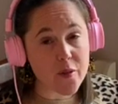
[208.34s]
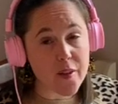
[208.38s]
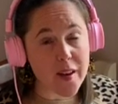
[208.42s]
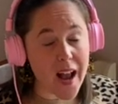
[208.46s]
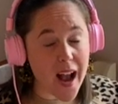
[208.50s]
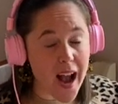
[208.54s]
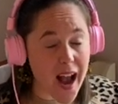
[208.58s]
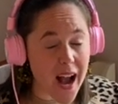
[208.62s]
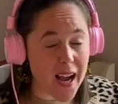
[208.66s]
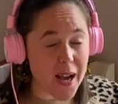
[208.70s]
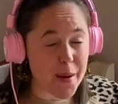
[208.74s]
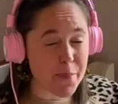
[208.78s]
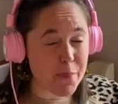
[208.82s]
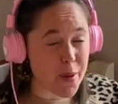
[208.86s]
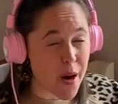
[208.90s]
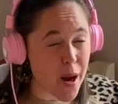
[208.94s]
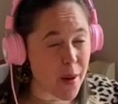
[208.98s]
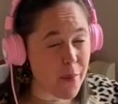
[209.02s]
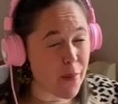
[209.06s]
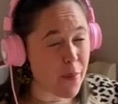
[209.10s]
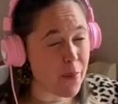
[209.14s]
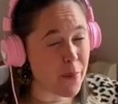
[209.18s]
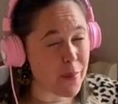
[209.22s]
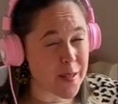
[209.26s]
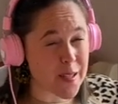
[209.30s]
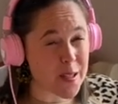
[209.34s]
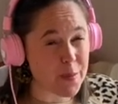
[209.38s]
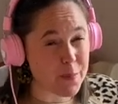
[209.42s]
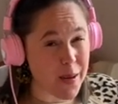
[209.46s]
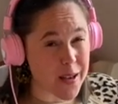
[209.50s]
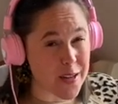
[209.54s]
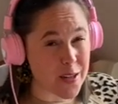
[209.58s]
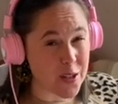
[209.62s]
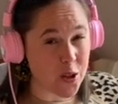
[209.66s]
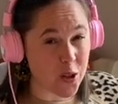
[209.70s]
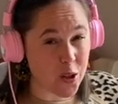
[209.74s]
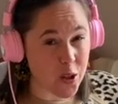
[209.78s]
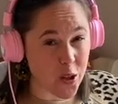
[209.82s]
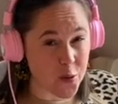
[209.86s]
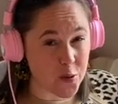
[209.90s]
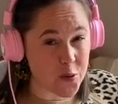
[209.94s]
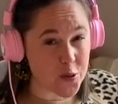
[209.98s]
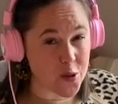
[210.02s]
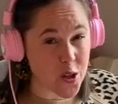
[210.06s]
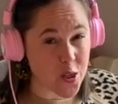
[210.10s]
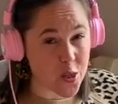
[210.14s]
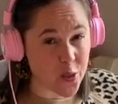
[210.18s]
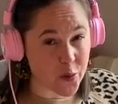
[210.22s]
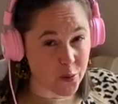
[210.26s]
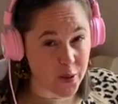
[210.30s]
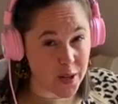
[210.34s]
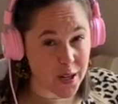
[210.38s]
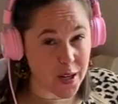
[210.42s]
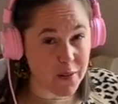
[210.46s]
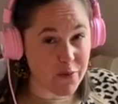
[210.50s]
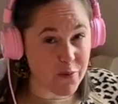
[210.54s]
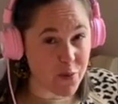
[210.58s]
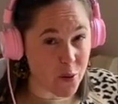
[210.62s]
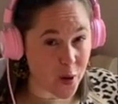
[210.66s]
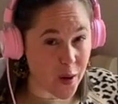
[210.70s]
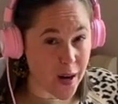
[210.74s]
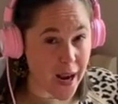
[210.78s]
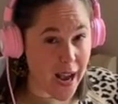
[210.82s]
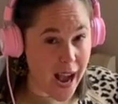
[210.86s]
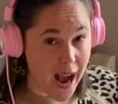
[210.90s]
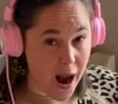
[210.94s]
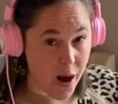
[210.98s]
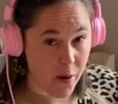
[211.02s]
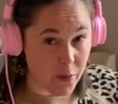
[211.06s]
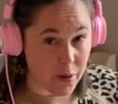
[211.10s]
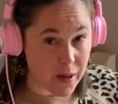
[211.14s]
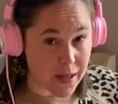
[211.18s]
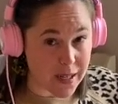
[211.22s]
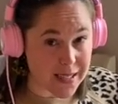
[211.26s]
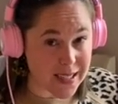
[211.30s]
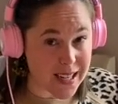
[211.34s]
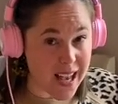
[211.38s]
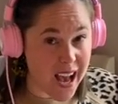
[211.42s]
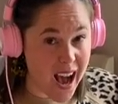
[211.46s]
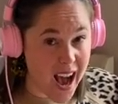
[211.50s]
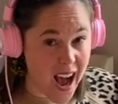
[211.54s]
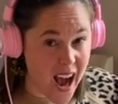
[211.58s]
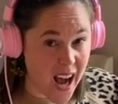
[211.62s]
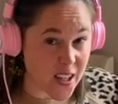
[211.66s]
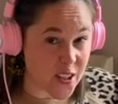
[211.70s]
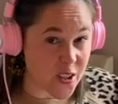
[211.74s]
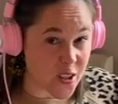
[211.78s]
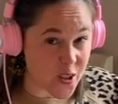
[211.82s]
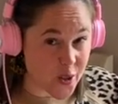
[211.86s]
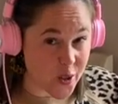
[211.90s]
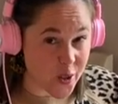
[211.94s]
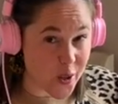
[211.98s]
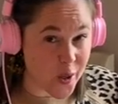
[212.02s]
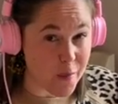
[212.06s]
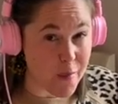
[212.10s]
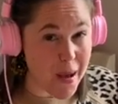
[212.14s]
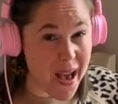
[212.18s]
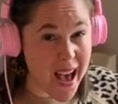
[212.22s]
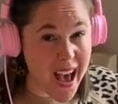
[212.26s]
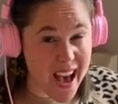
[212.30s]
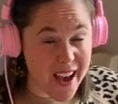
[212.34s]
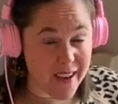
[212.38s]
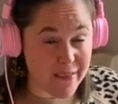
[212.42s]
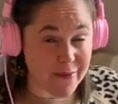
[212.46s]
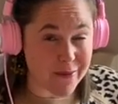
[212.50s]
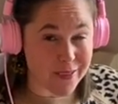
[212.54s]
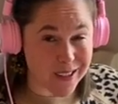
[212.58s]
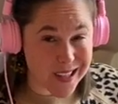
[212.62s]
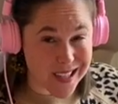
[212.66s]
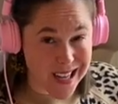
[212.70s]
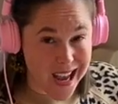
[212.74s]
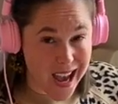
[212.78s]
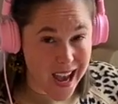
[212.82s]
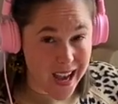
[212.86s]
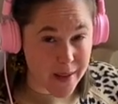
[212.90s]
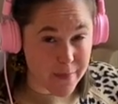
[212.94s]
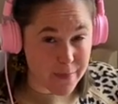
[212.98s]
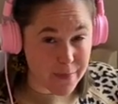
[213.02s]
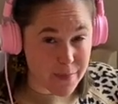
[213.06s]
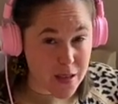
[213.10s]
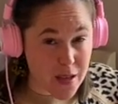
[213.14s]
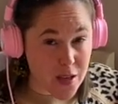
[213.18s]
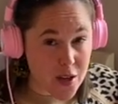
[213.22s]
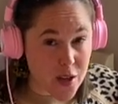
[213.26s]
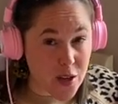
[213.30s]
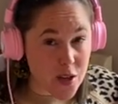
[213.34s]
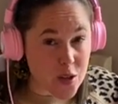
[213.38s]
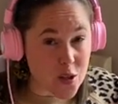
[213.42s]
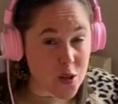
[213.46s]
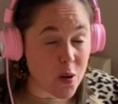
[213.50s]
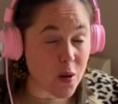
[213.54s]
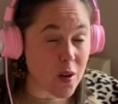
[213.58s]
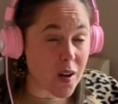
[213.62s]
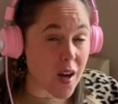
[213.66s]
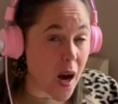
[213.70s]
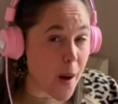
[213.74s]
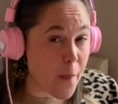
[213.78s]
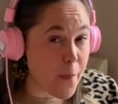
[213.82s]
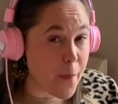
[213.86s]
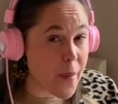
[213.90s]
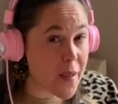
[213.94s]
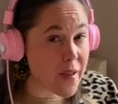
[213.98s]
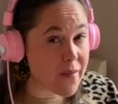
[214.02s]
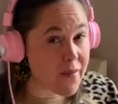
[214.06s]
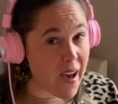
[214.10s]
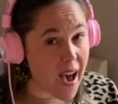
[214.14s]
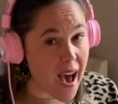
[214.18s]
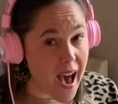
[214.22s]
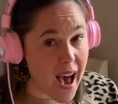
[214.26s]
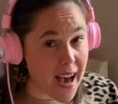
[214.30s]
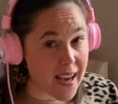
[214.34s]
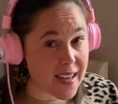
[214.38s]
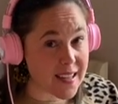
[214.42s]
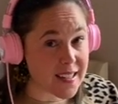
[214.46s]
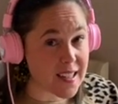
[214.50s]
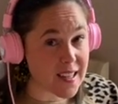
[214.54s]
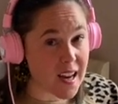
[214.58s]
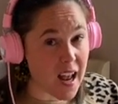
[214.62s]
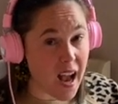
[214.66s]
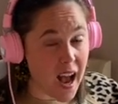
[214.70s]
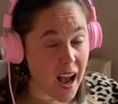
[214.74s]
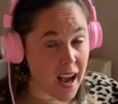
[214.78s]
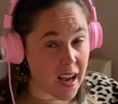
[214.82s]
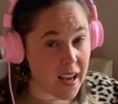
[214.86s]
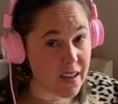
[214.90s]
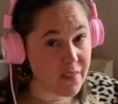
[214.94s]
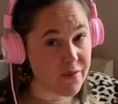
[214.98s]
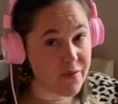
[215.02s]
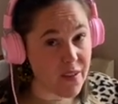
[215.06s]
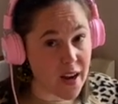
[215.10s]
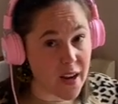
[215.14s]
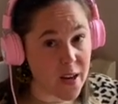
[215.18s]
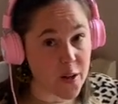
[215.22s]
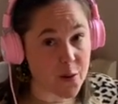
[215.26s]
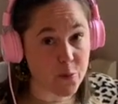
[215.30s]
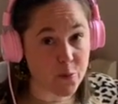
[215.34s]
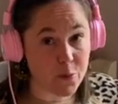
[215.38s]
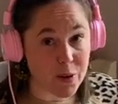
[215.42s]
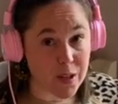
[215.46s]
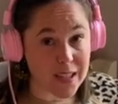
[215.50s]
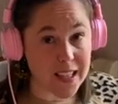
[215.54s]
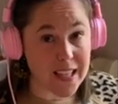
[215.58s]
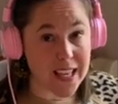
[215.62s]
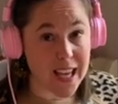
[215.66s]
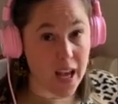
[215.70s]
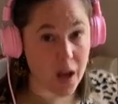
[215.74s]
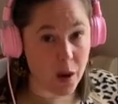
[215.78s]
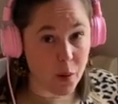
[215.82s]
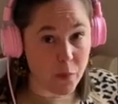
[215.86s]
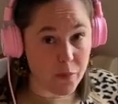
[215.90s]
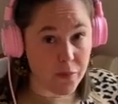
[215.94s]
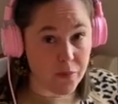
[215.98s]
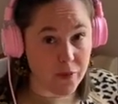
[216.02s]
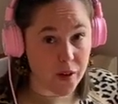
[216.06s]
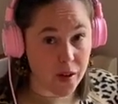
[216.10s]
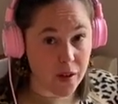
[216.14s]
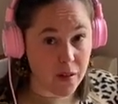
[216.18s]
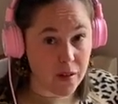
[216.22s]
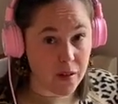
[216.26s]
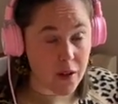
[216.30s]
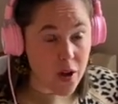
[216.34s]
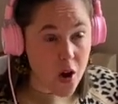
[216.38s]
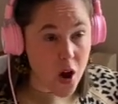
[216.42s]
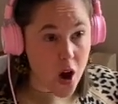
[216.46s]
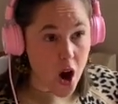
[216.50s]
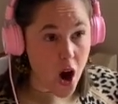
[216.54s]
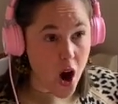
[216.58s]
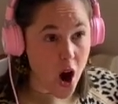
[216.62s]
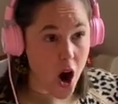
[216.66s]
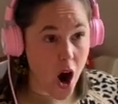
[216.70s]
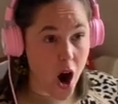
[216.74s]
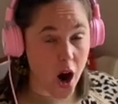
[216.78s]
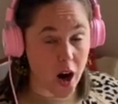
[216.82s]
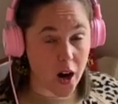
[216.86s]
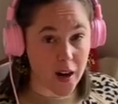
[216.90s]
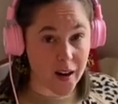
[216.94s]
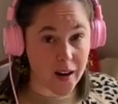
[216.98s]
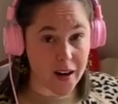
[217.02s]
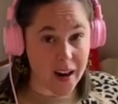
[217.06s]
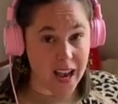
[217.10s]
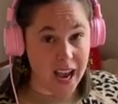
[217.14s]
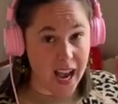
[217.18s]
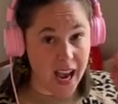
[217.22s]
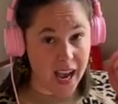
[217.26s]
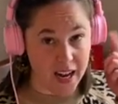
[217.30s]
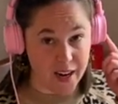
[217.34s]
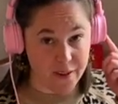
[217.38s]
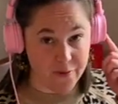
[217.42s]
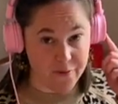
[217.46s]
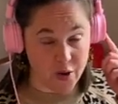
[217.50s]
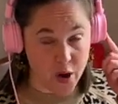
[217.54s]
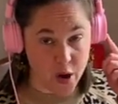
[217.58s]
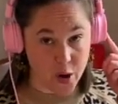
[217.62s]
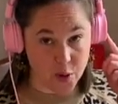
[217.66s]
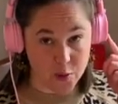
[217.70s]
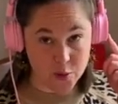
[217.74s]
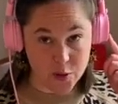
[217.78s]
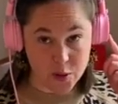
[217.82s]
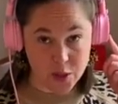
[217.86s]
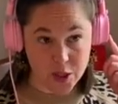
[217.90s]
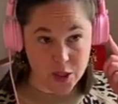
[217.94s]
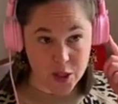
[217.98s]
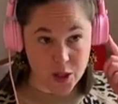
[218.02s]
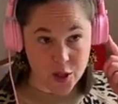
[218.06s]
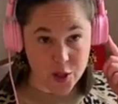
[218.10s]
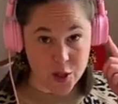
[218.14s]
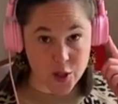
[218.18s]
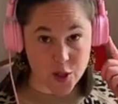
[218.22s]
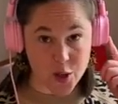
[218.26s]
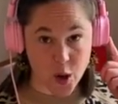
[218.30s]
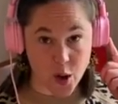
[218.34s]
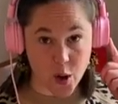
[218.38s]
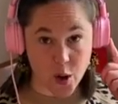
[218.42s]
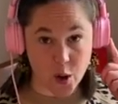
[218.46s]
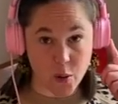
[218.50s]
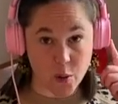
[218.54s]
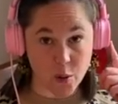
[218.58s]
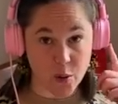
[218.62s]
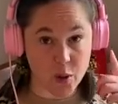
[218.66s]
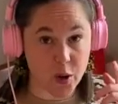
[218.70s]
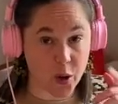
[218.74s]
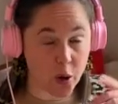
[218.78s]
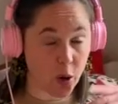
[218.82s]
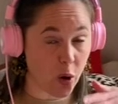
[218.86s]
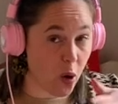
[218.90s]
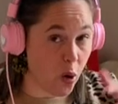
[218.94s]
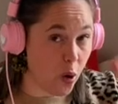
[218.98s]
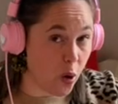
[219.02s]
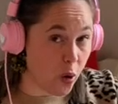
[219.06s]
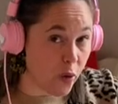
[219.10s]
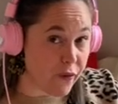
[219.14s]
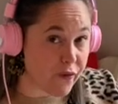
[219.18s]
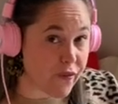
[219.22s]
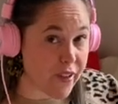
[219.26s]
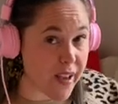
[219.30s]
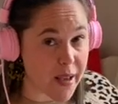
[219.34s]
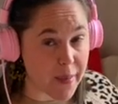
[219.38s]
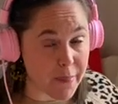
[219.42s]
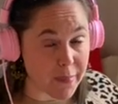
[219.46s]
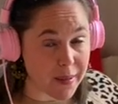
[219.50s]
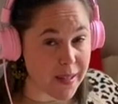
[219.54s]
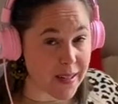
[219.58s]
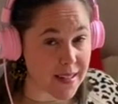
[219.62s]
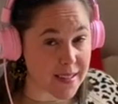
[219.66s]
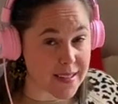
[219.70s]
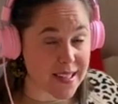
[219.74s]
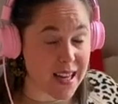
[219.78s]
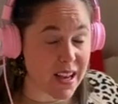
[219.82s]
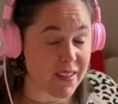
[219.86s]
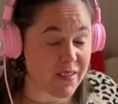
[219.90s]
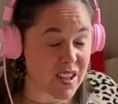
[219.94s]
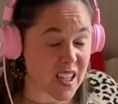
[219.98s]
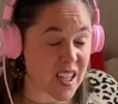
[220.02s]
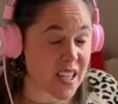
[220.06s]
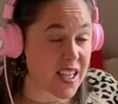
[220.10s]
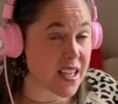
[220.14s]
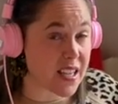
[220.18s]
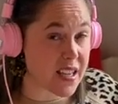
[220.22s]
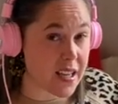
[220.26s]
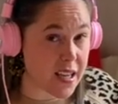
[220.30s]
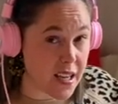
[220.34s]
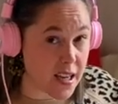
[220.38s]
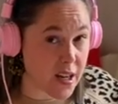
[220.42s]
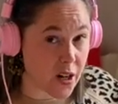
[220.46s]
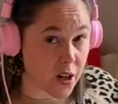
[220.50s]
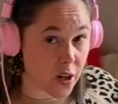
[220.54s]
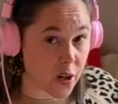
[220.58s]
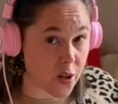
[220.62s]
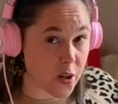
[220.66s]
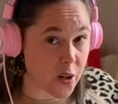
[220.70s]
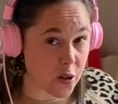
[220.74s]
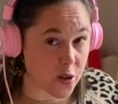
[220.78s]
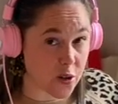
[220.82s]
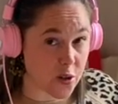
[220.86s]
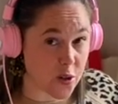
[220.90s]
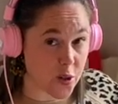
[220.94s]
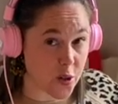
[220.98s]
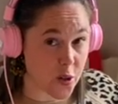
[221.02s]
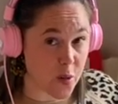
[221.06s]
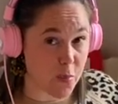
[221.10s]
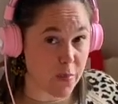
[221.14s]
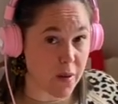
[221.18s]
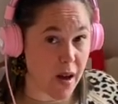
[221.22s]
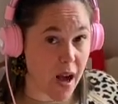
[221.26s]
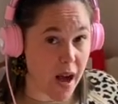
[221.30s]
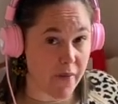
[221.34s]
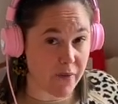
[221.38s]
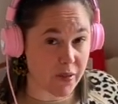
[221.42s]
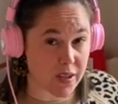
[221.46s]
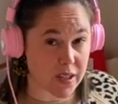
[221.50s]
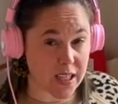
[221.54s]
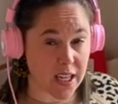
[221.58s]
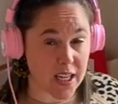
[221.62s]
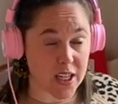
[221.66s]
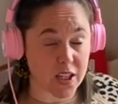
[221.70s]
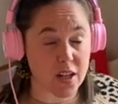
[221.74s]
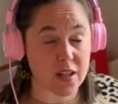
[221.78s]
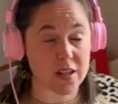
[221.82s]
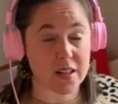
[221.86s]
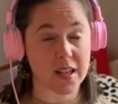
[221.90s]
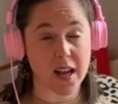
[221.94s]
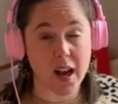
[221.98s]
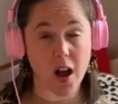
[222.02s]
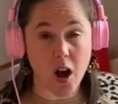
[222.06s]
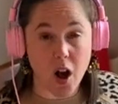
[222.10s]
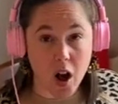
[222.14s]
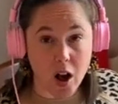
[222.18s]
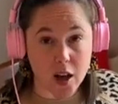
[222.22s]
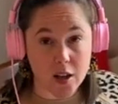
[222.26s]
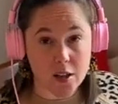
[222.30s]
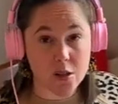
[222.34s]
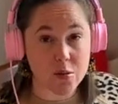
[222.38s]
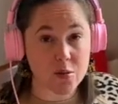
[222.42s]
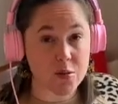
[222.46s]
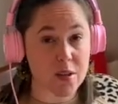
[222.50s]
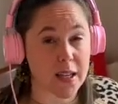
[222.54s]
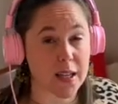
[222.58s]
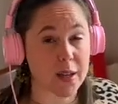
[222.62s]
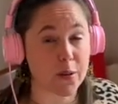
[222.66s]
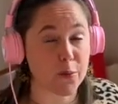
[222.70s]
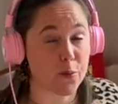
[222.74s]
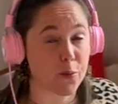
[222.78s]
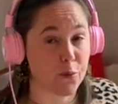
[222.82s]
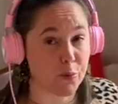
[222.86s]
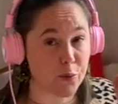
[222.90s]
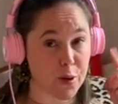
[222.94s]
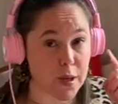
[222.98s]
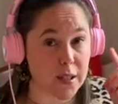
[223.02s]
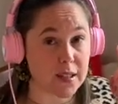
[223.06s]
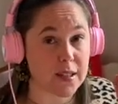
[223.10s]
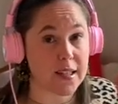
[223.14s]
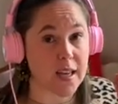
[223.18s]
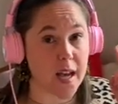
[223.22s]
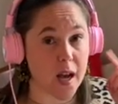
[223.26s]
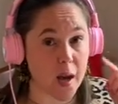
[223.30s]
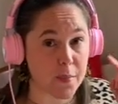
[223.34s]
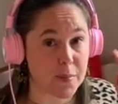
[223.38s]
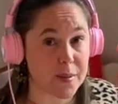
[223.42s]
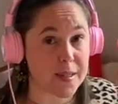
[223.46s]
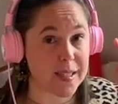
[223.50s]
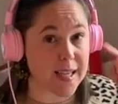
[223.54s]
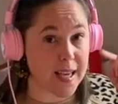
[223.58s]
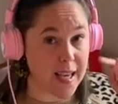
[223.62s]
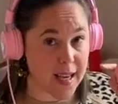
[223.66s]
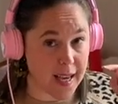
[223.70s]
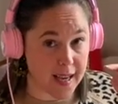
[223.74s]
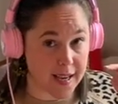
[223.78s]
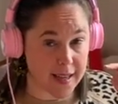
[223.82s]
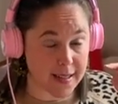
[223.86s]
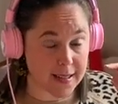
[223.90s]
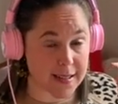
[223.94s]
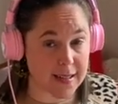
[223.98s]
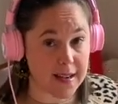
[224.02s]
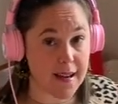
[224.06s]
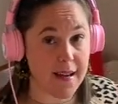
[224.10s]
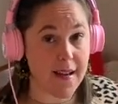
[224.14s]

that I probably spend close to 3 to 4 hours on Zoom every day. So a couple of hacks that I find really helpful are headphones, so your whole family doesn't have to hear your Zoom conversations. I also think it really helps kids